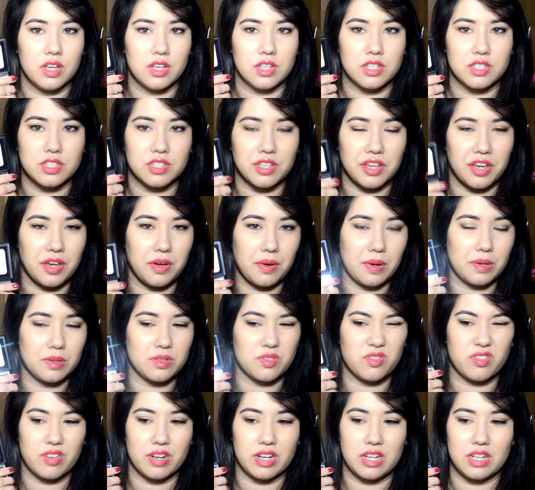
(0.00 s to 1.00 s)
So it was
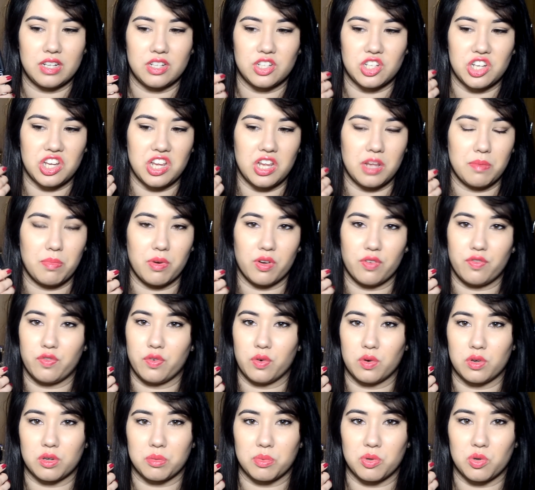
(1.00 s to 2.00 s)
a really cheap,
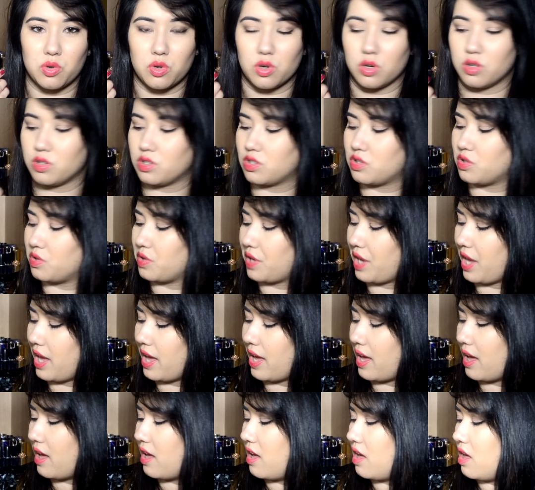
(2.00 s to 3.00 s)
affordable contour
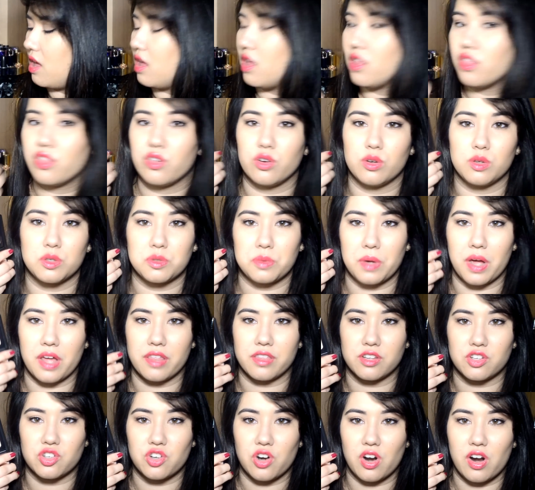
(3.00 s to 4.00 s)
kit. Thought it was worth
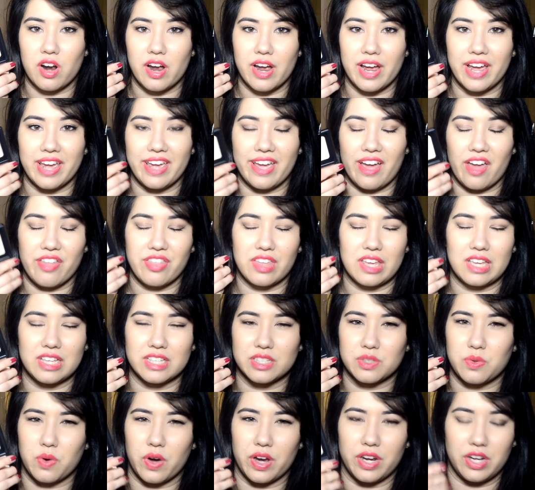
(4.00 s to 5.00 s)
a try. I think it's
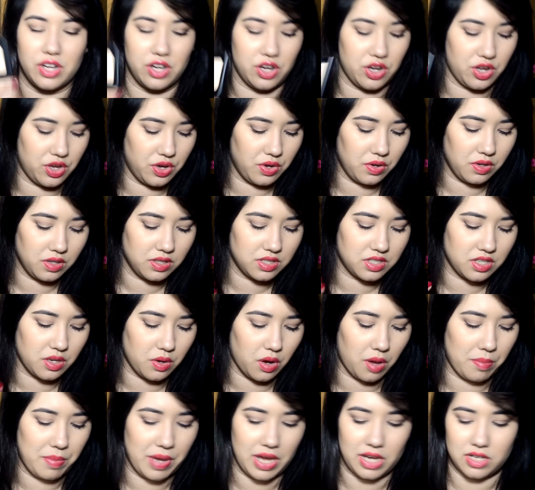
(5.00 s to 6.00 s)
quite new, so
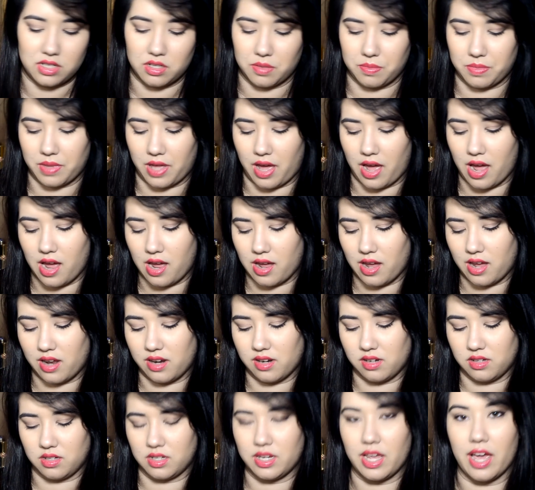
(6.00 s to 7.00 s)
I picked up that,
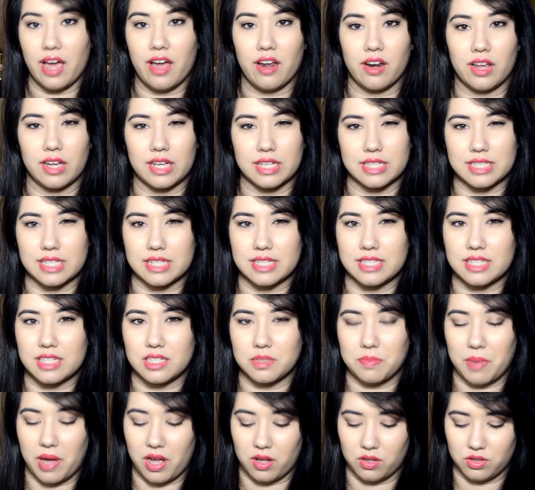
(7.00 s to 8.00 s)
and yeah, like I said,
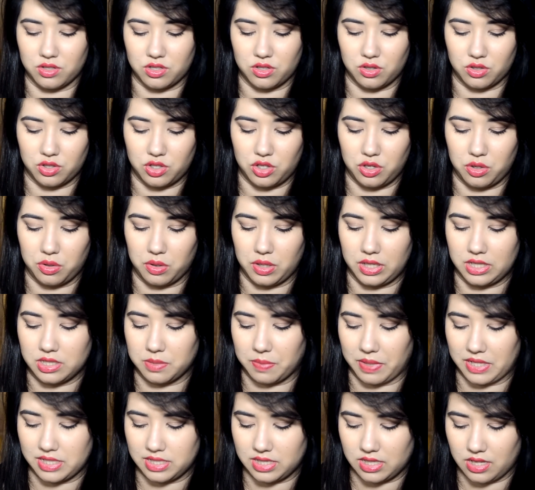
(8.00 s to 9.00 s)
£6, not too
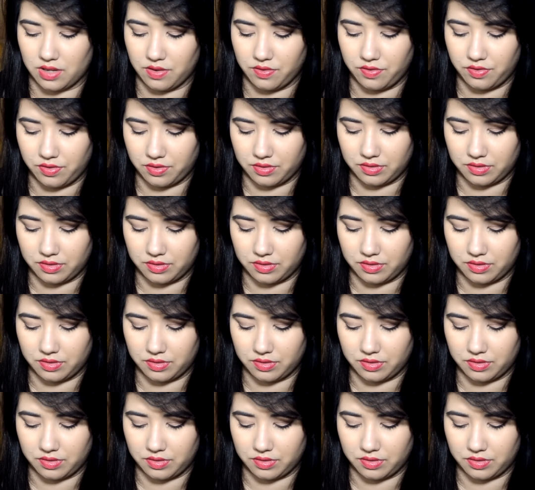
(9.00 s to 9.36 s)
expensive.